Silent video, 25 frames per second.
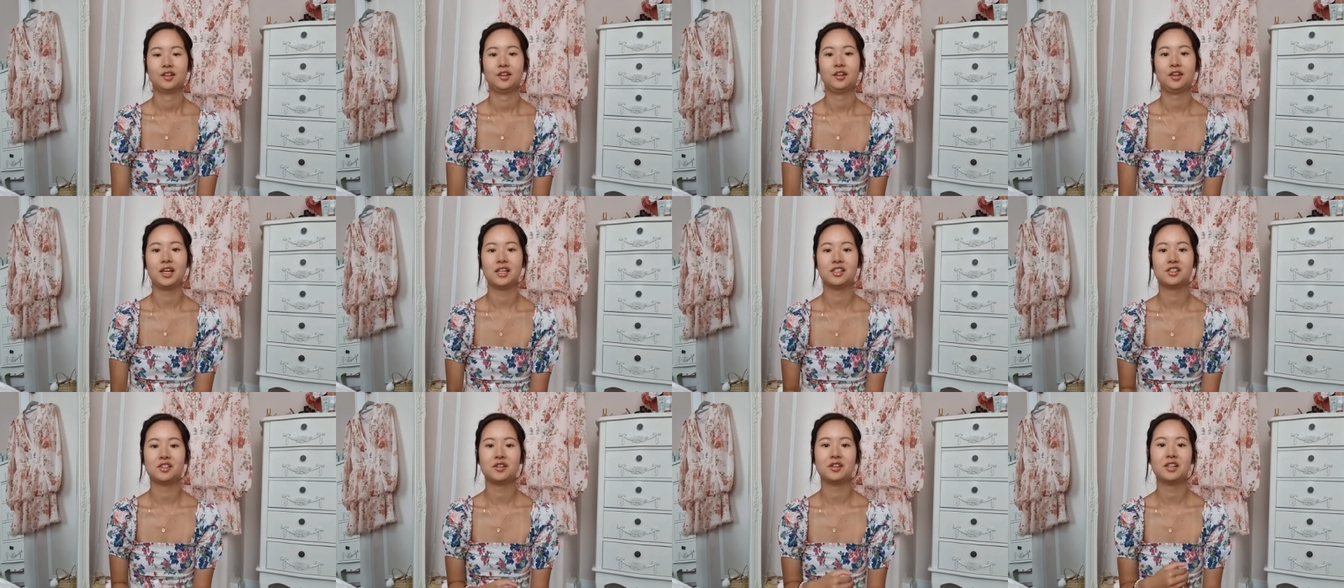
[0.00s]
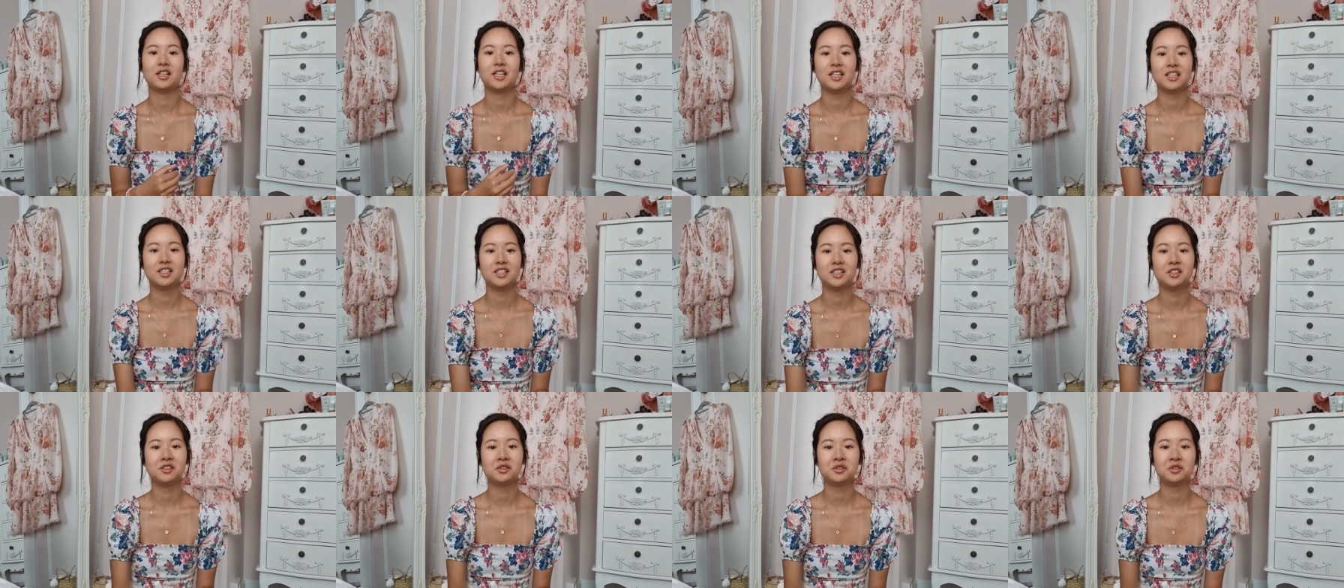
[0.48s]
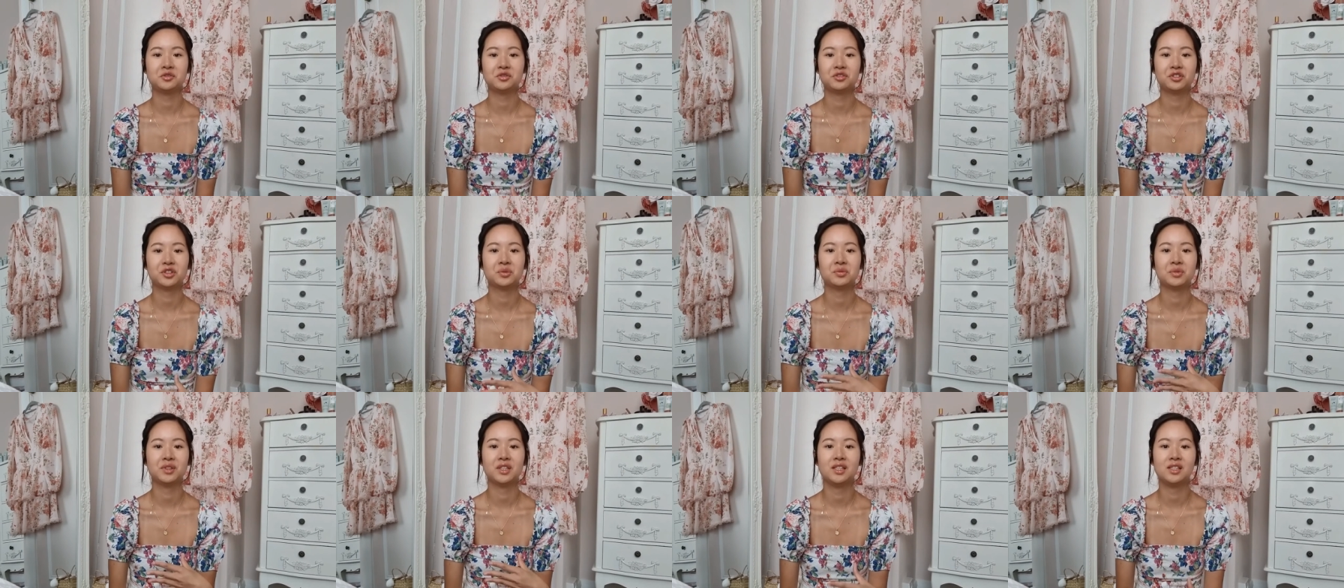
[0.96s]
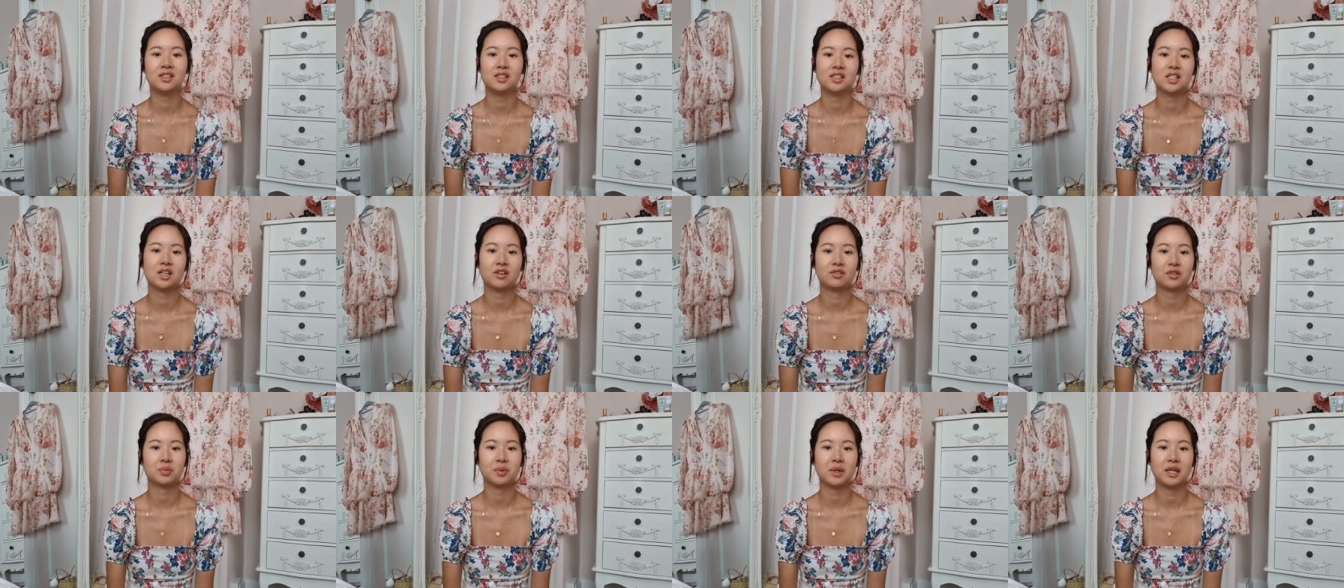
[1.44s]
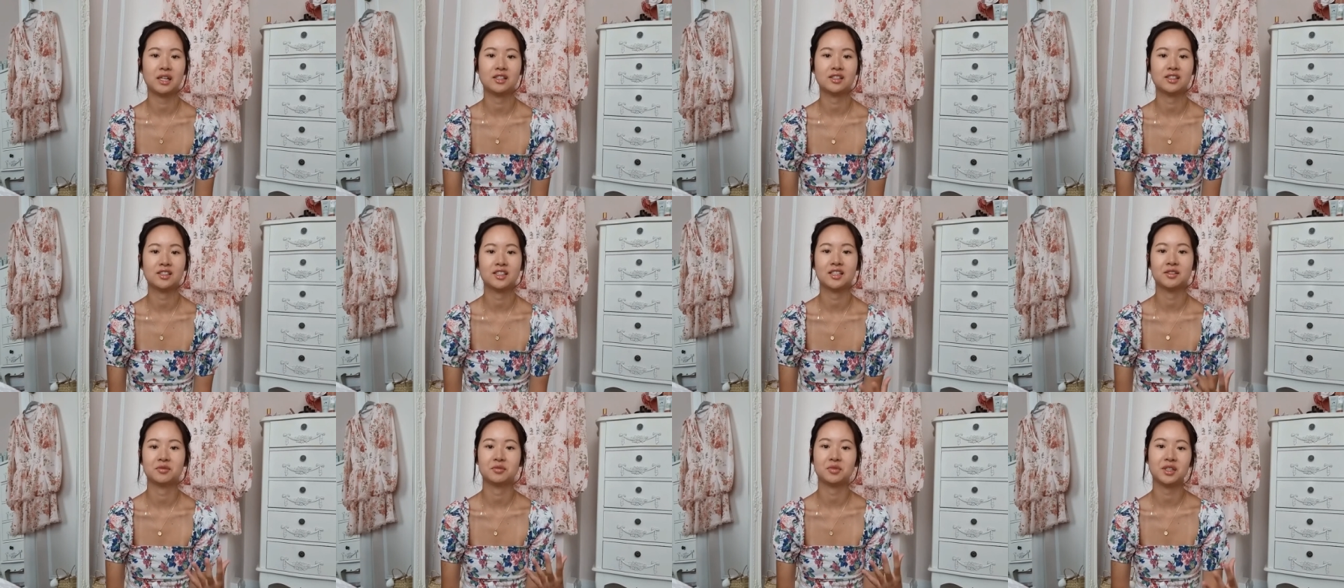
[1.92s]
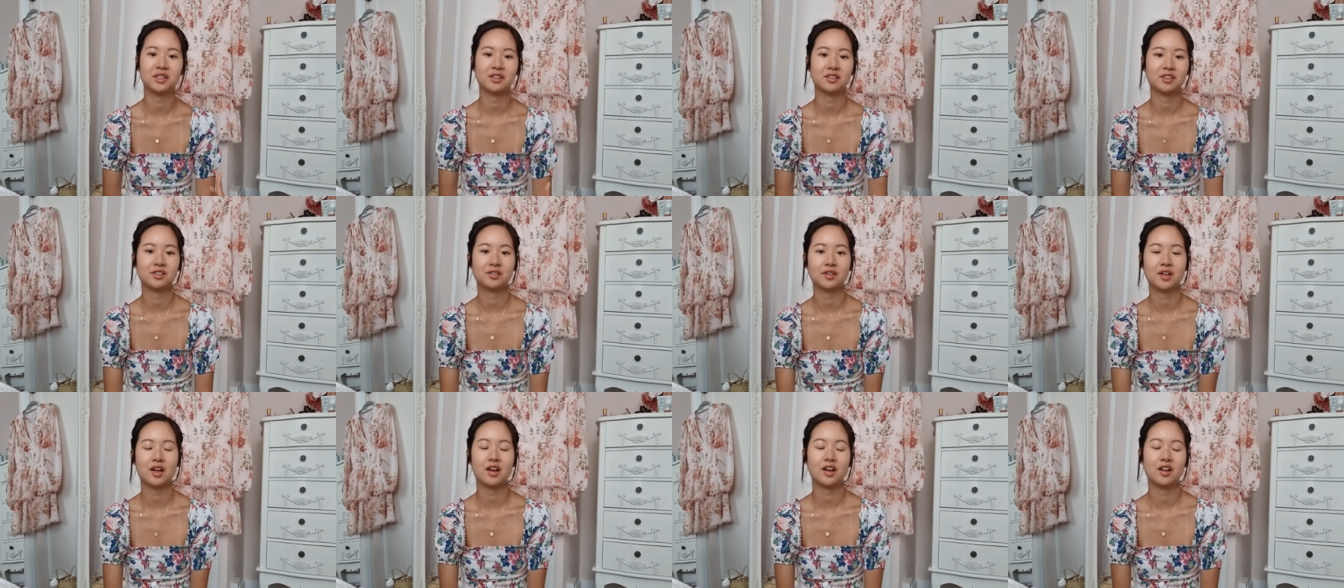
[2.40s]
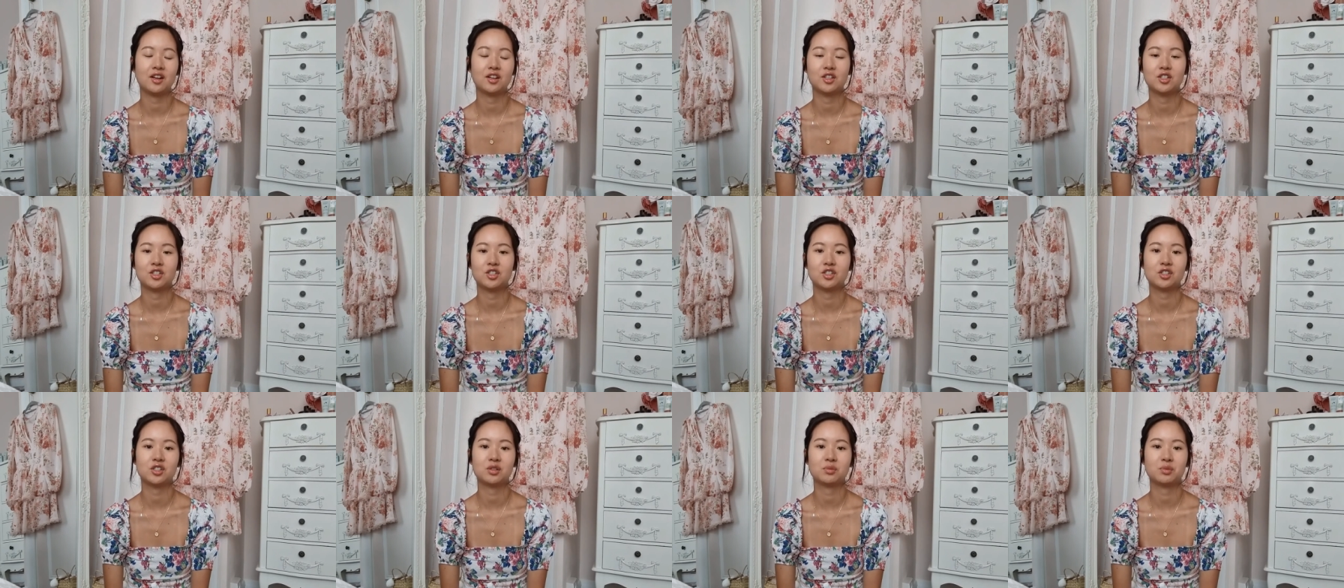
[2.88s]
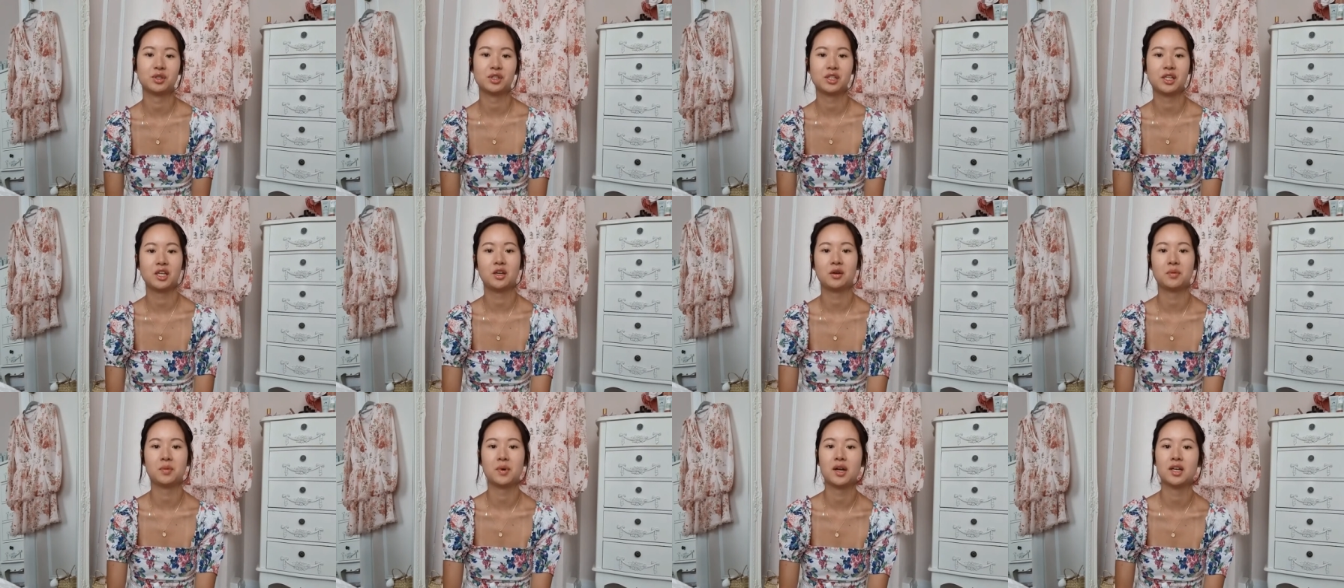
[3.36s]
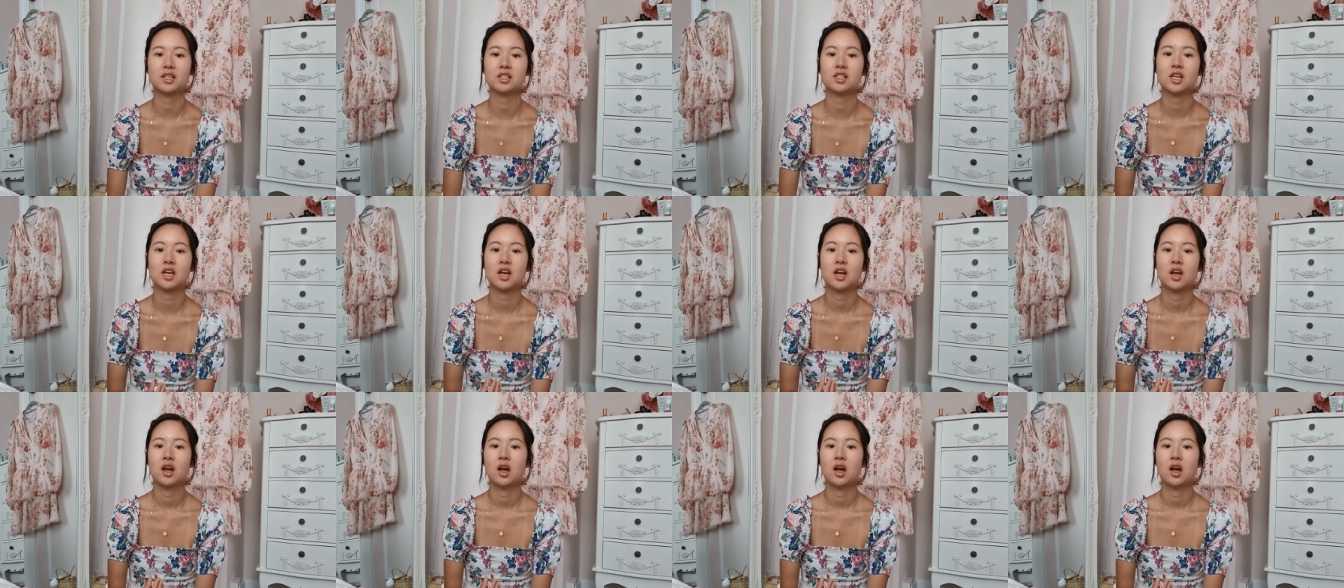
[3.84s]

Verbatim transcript: Okay, so leading on from the insect repellent and being allergic to mosquito bites,